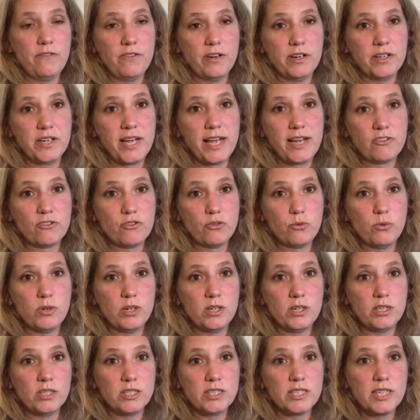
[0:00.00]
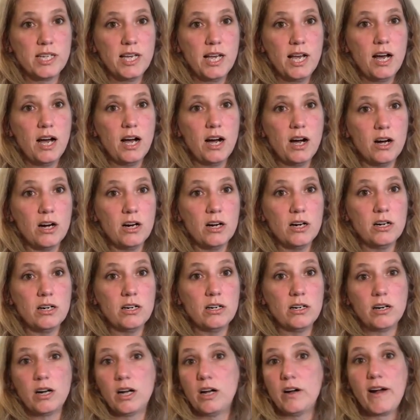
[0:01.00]
natural world
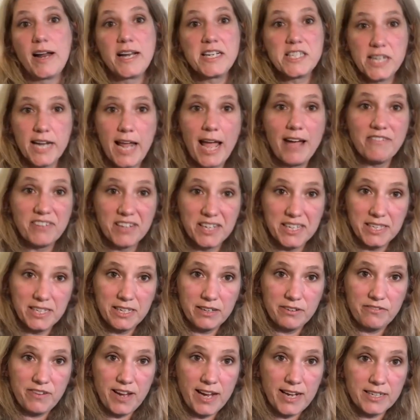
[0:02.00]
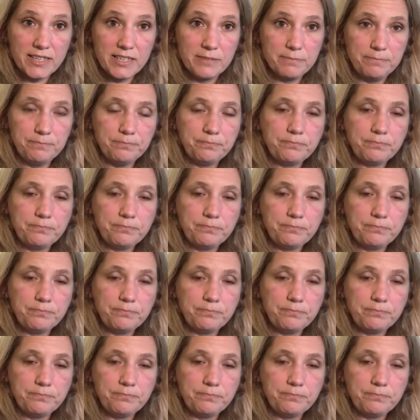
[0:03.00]
are actually having any effect.